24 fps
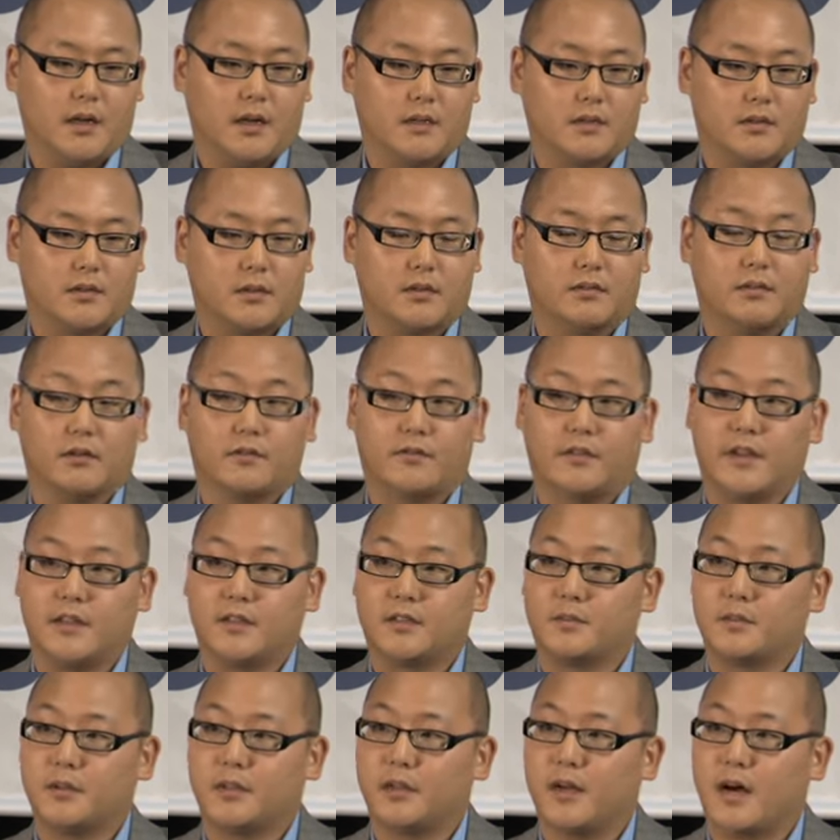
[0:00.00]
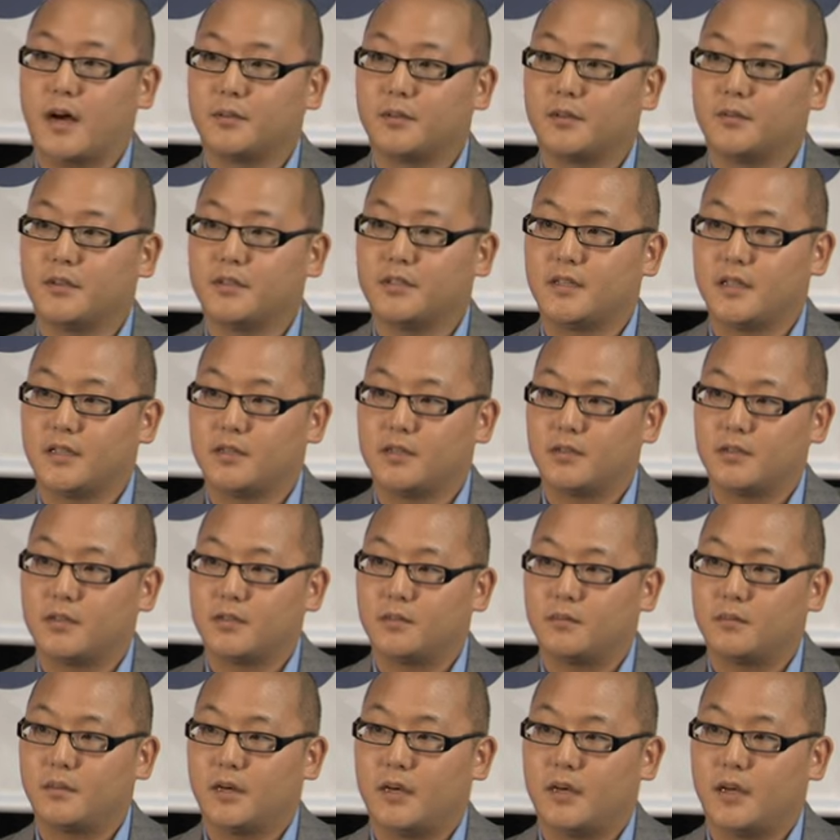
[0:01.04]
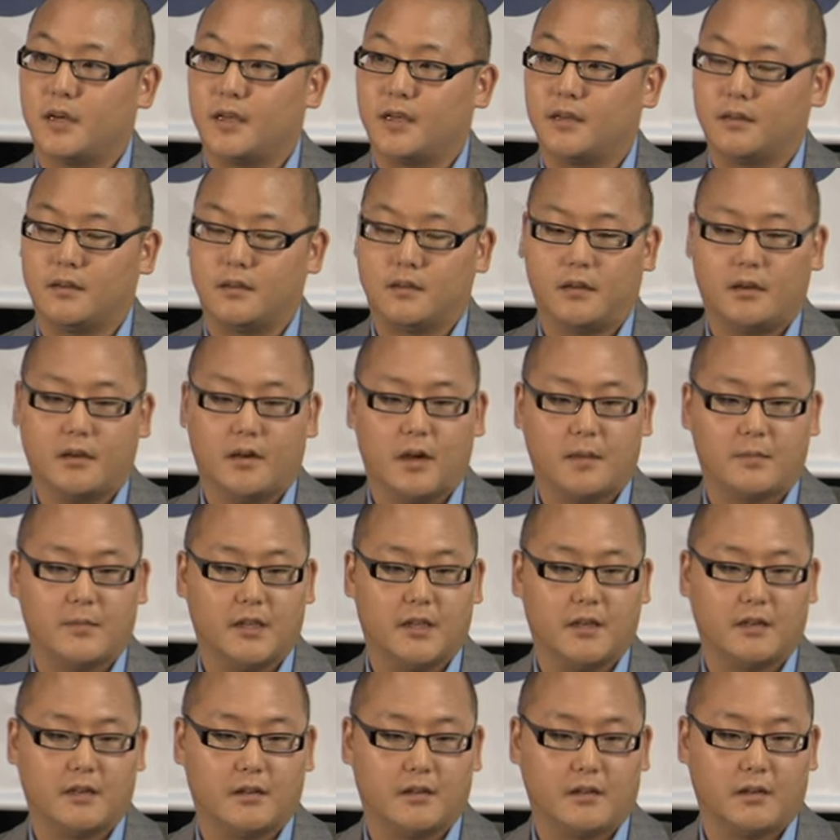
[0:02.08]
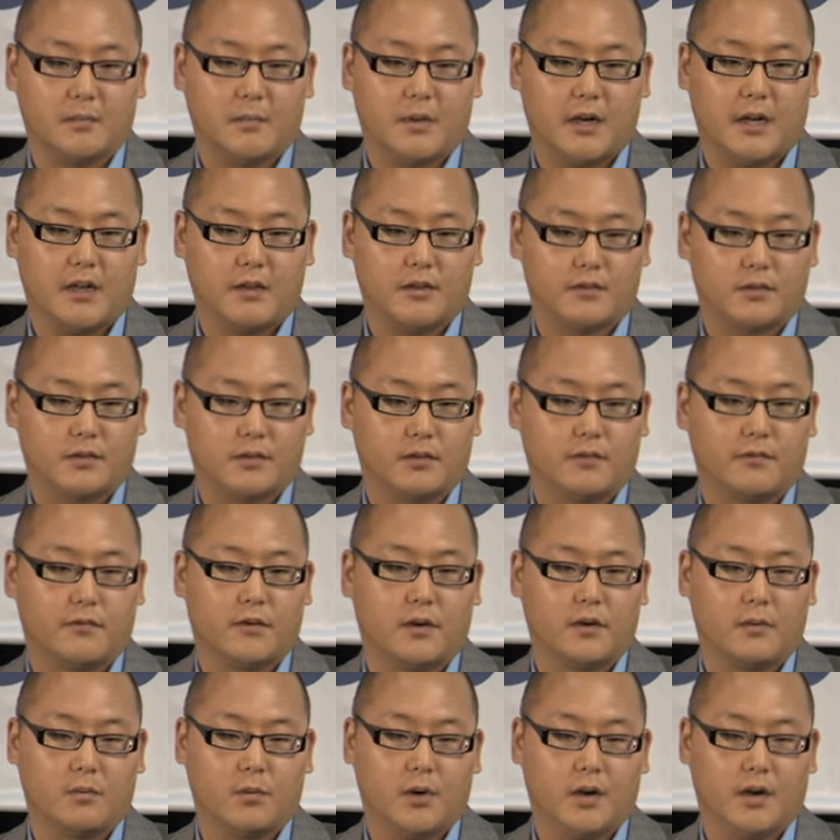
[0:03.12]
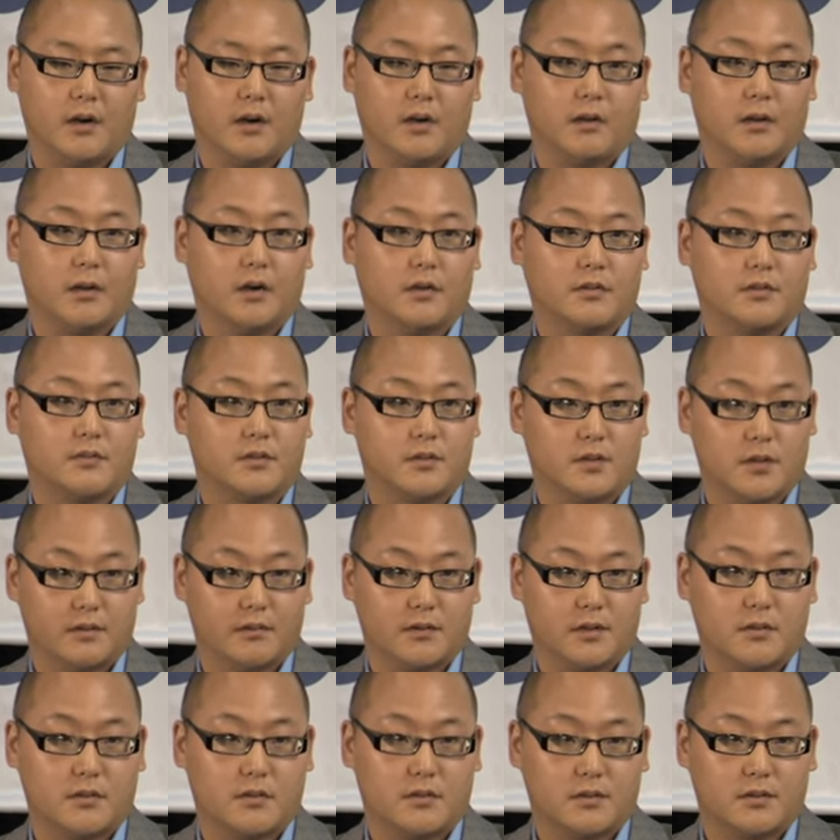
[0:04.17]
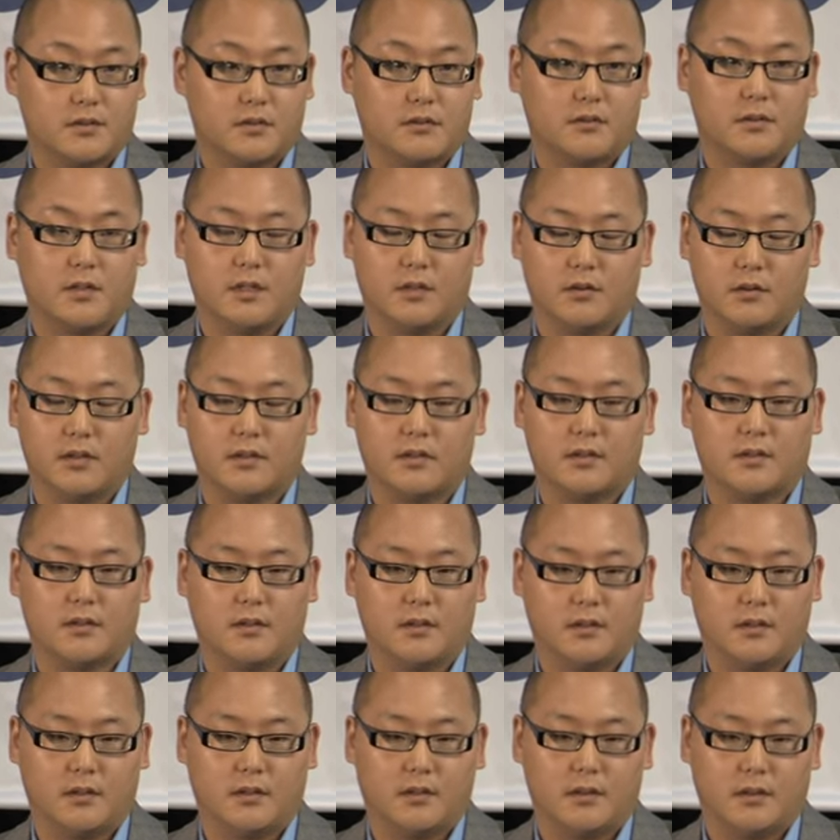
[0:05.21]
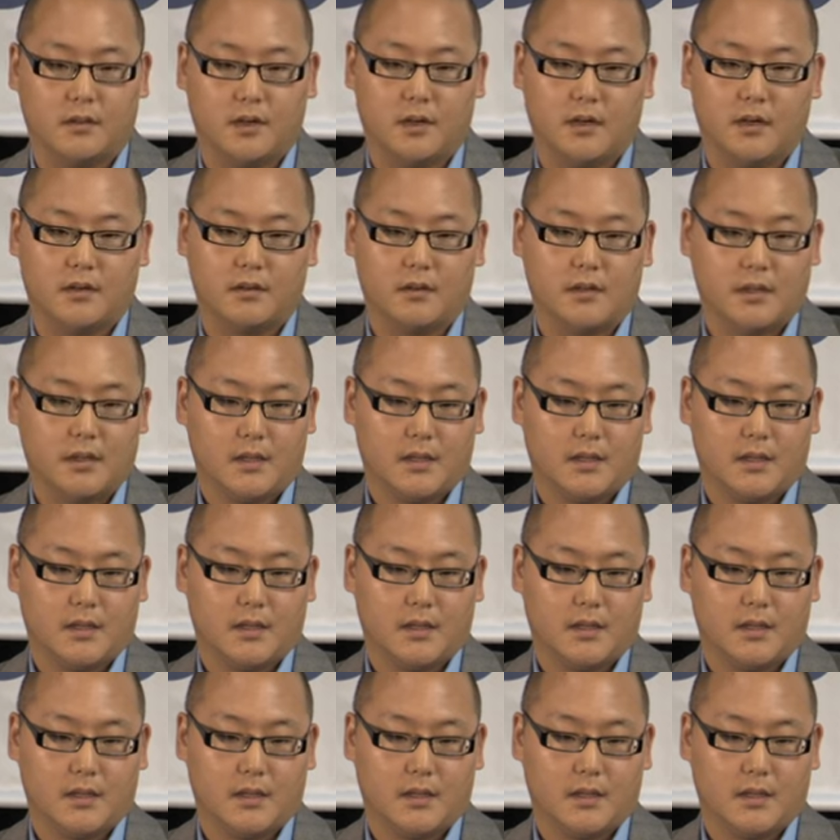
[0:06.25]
server fan speed optimization by updating the BIOS or the firmware on our servers, decreasing the